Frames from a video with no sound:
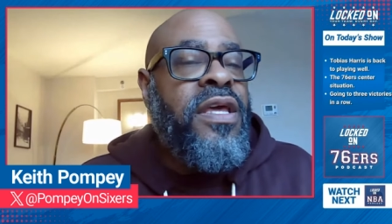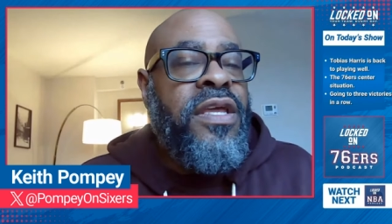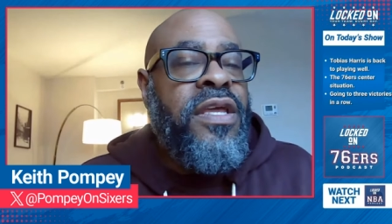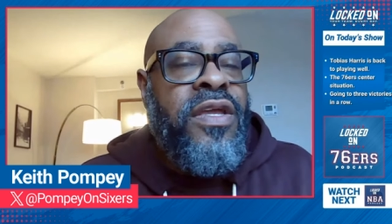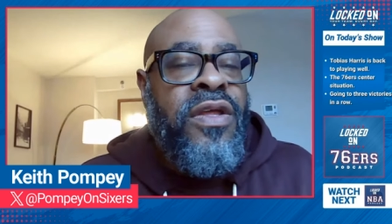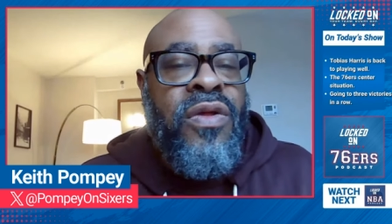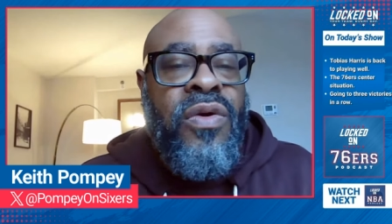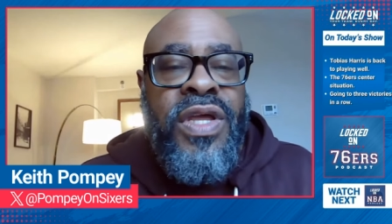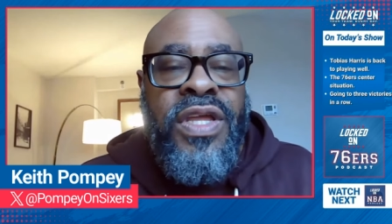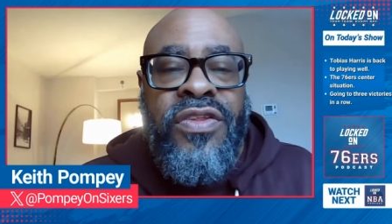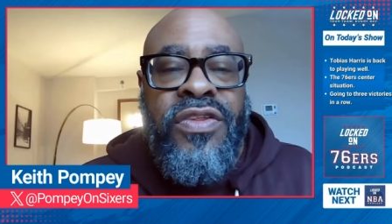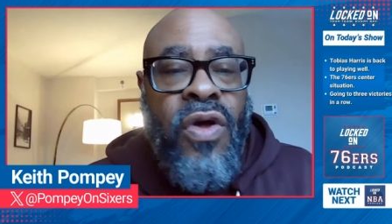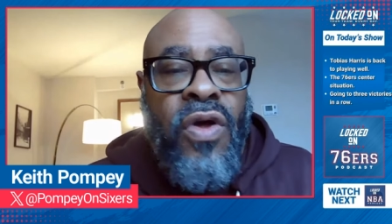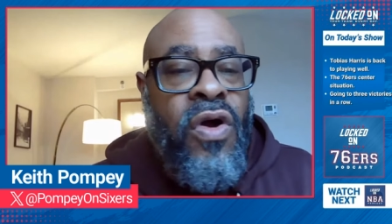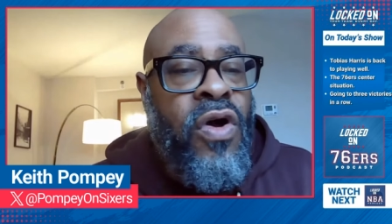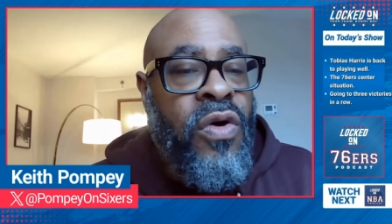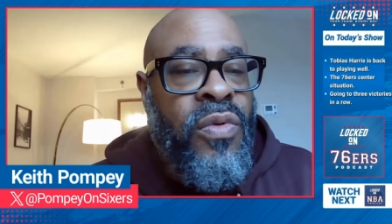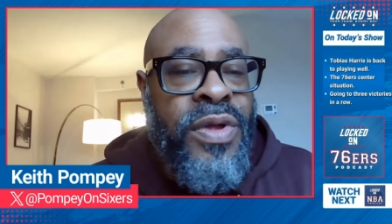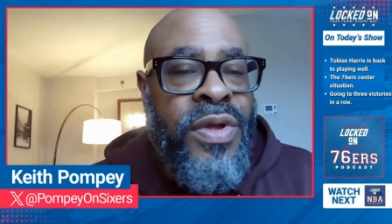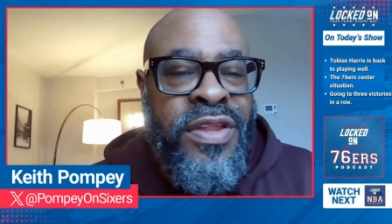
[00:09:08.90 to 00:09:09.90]
you know, he's
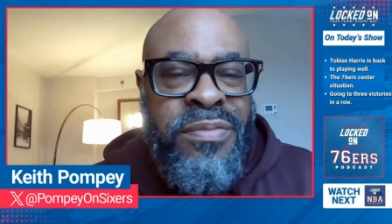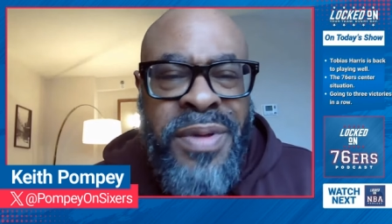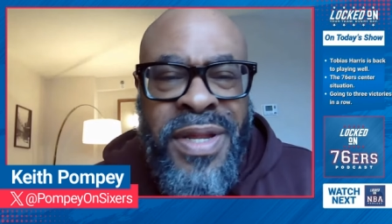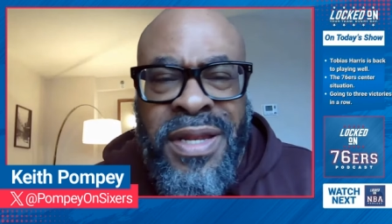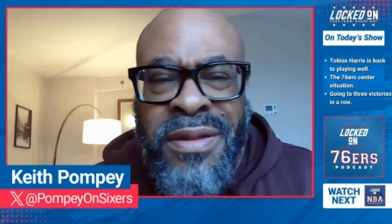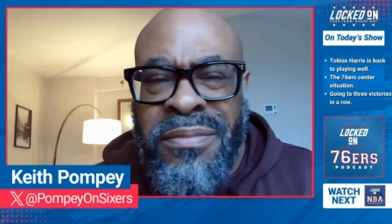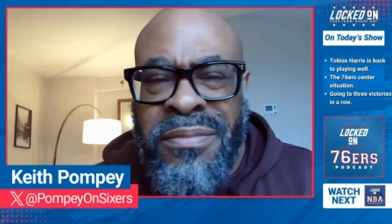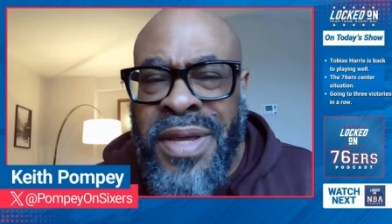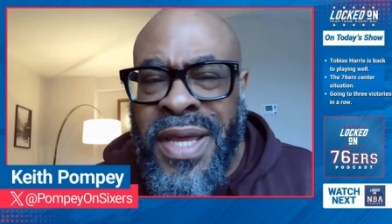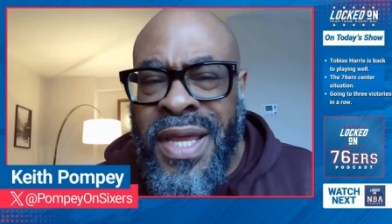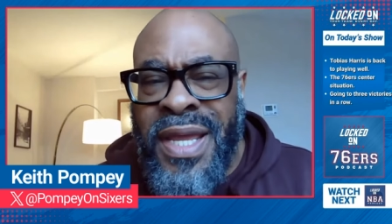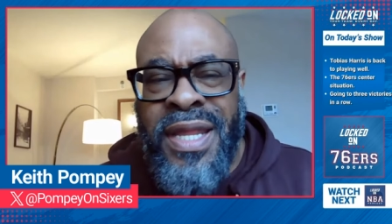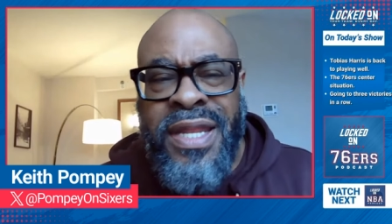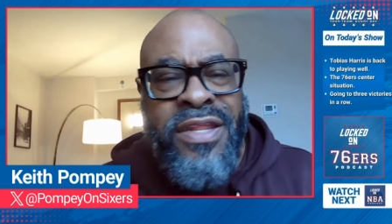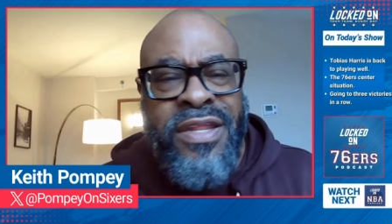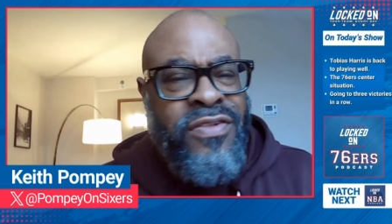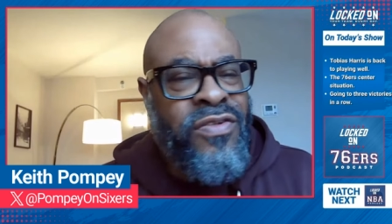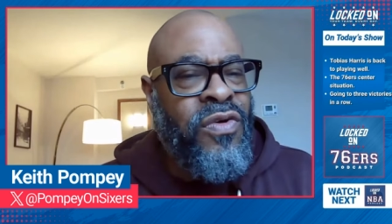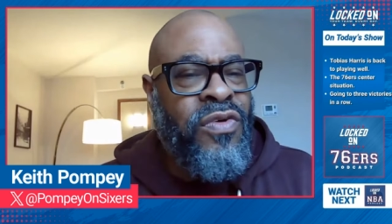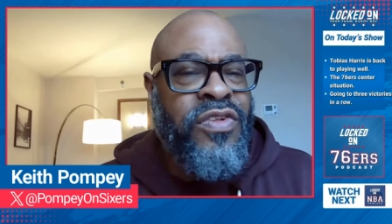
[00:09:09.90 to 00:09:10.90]
always been the man.
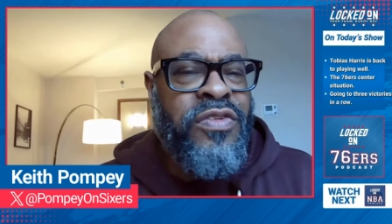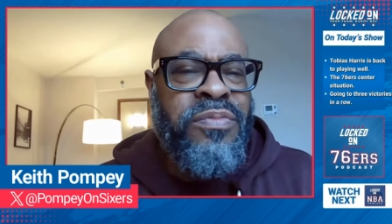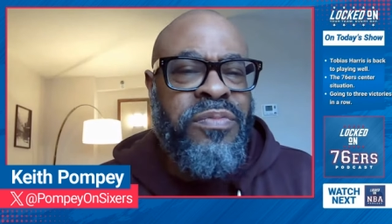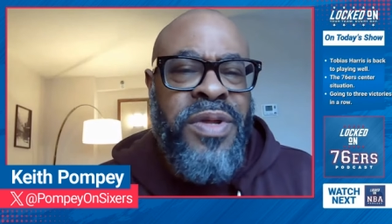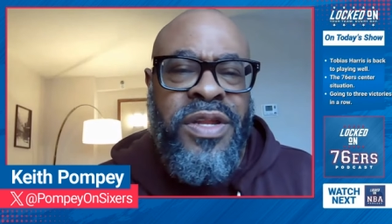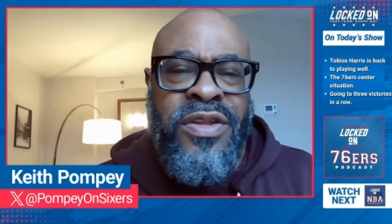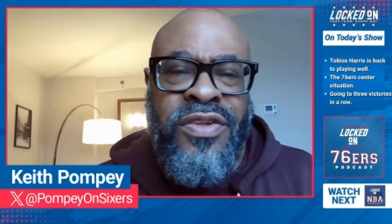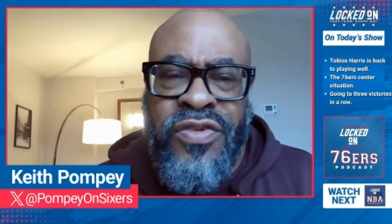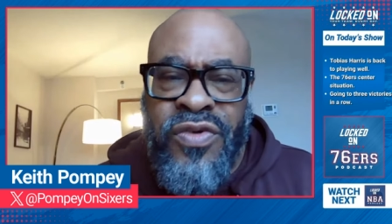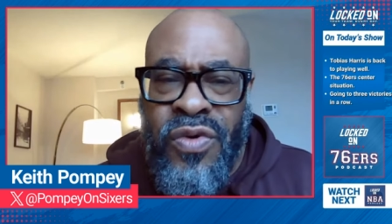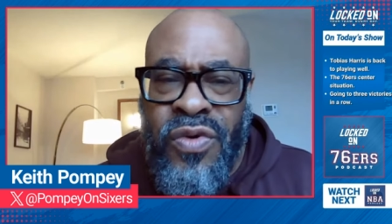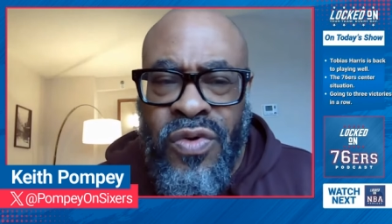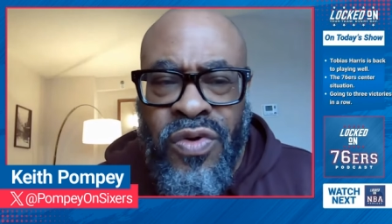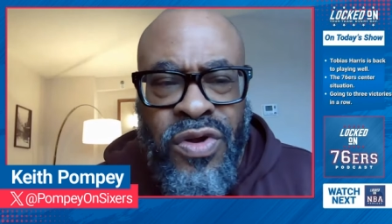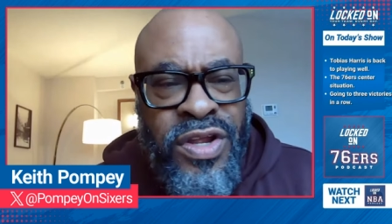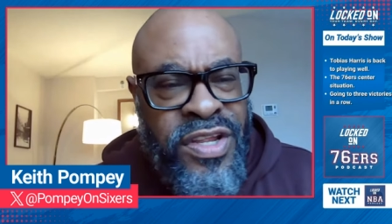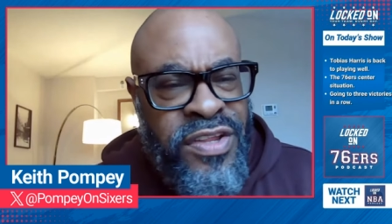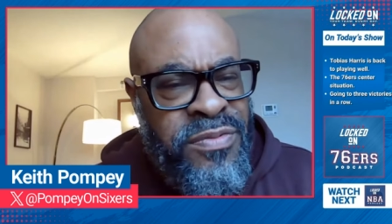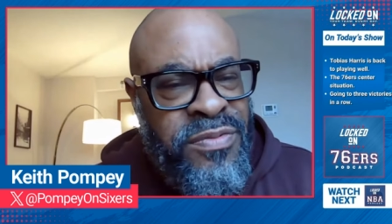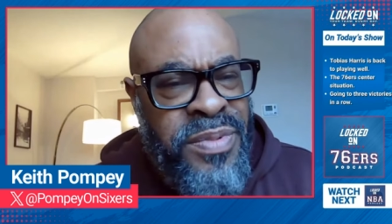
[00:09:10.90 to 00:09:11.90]
He's always been the scorer.
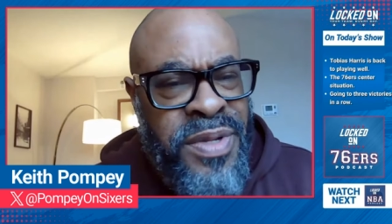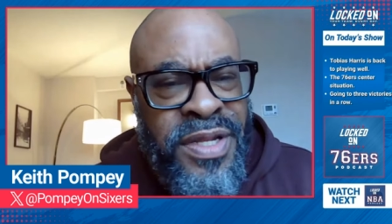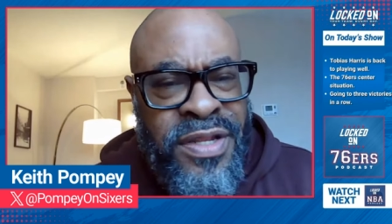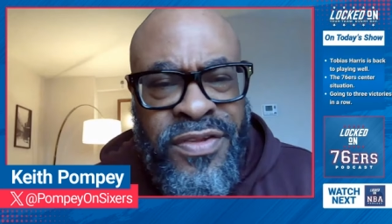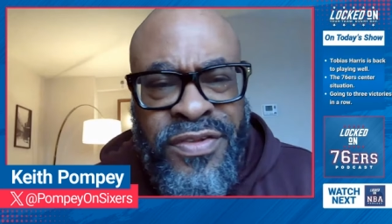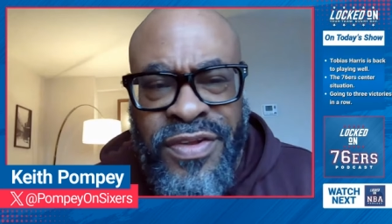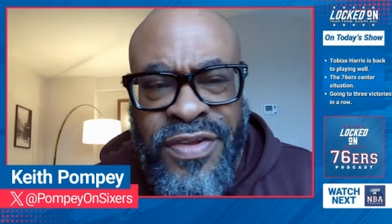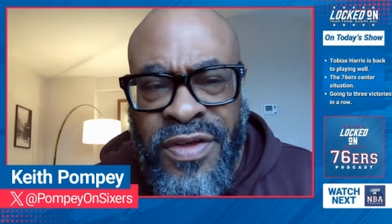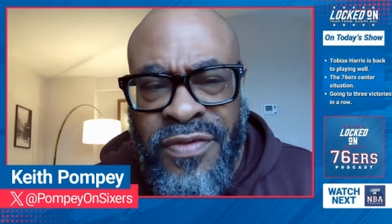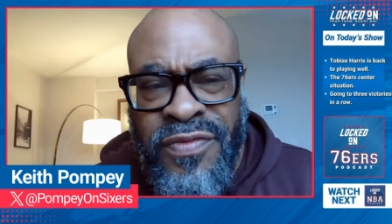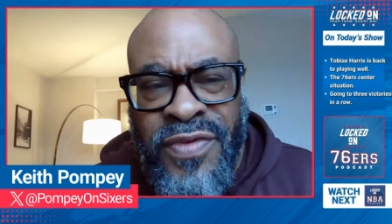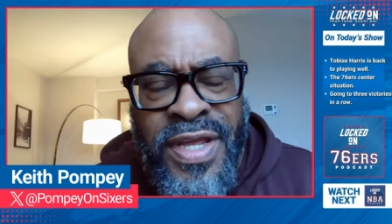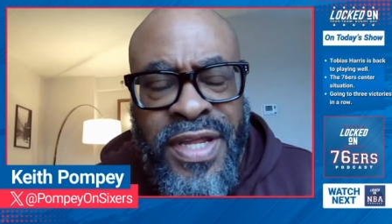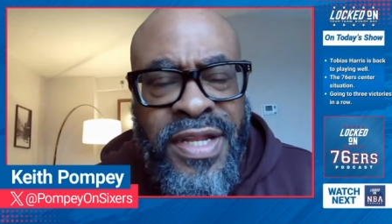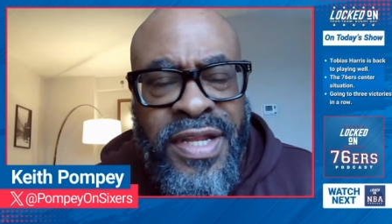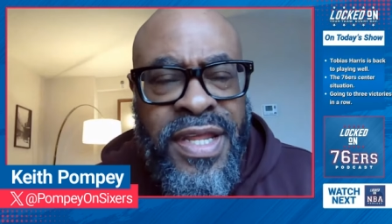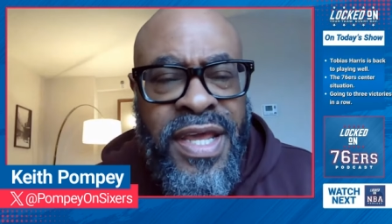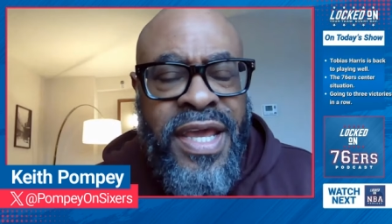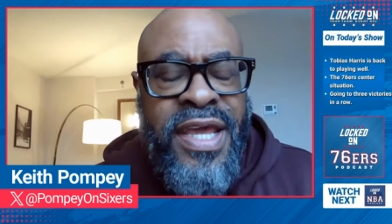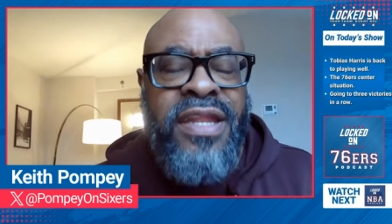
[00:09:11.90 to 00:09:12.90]
He's been stuff
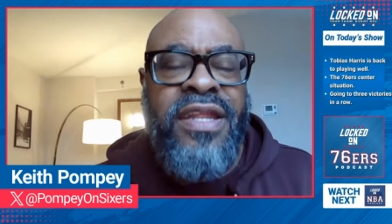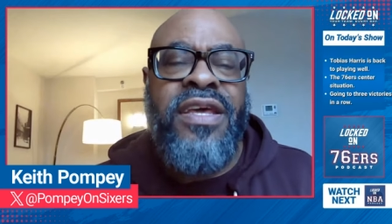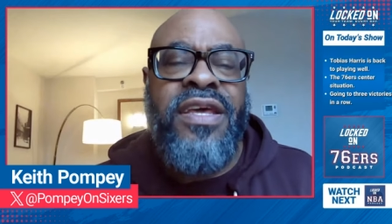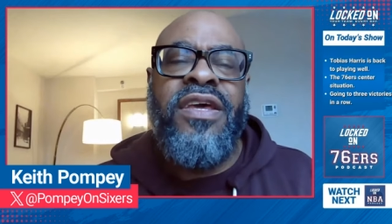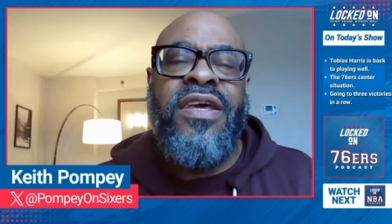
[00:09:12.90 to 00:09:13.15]
like that.